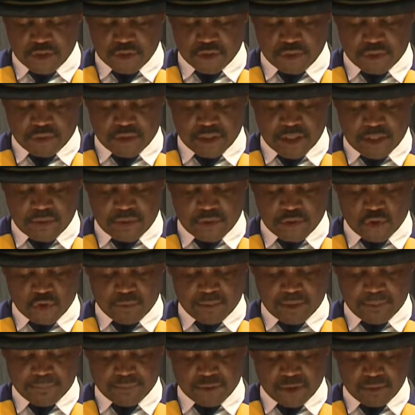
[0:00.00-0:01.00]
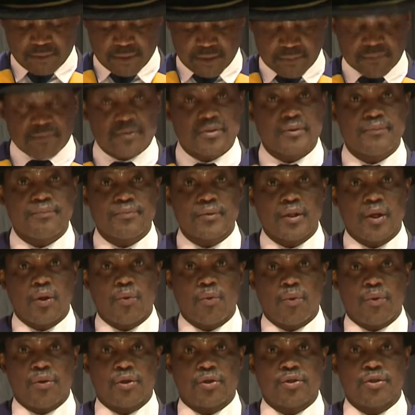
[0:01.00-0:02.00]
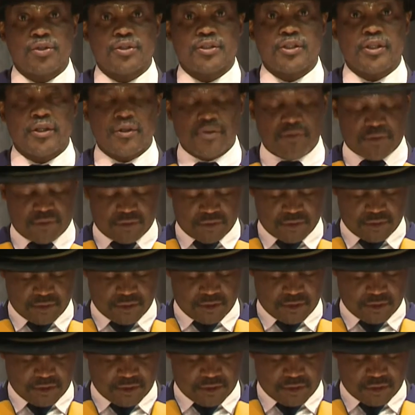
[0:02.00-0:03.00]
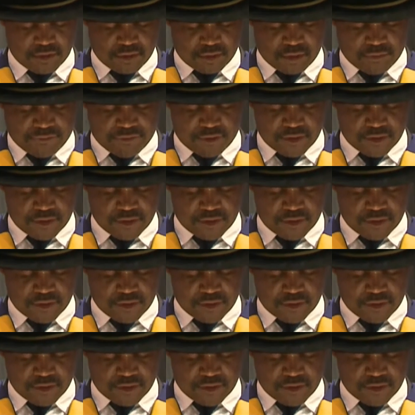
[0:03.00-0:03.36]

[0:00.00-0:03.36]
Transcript: to all our global problems. We will continue to